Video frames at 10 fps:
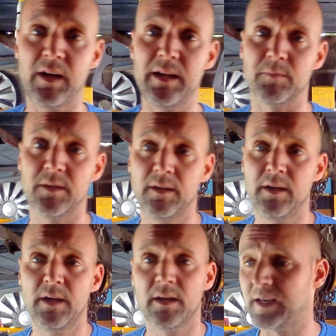Can
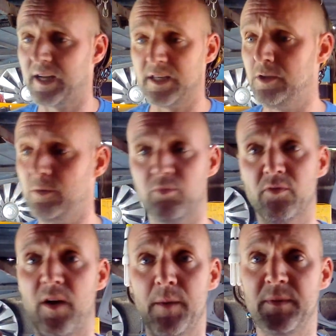you provide me the
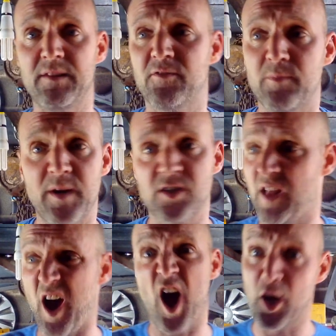information that I owe
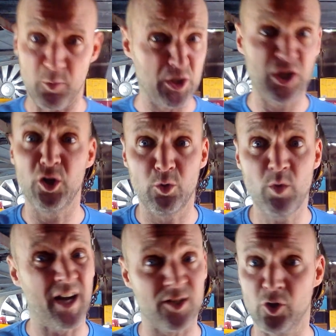you and your
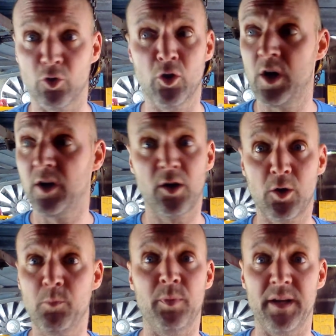company
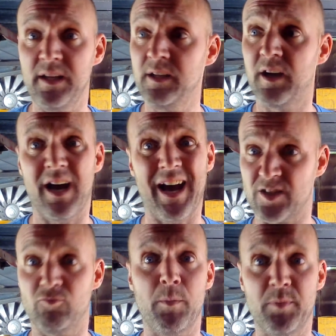as a
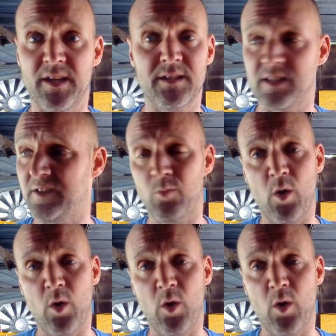representative, what I owe you?